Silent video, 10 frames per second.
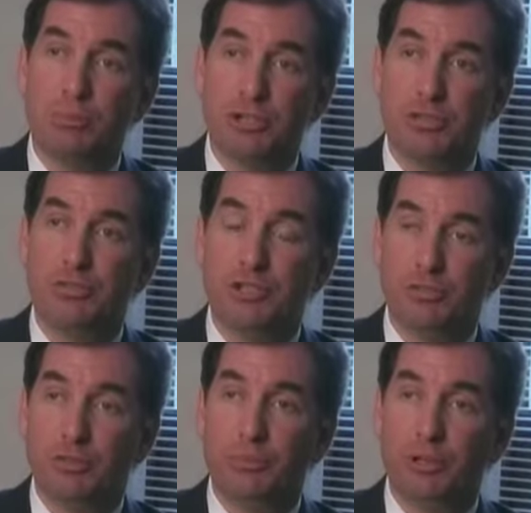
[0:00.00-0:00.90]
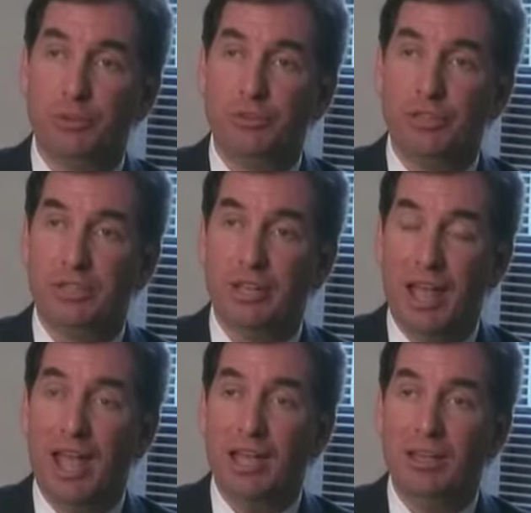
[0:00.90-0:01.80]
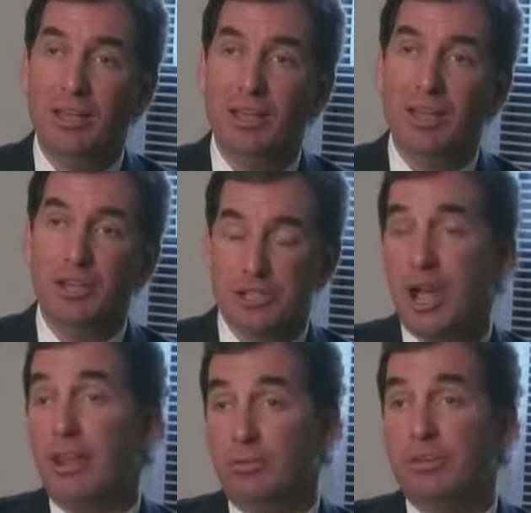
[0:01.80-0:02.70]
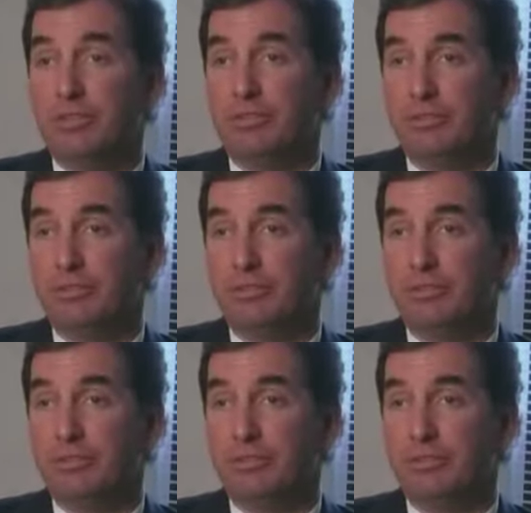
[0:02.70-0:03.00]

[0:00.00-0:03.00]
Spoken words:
picture feature film that you see today is shot through Tiffen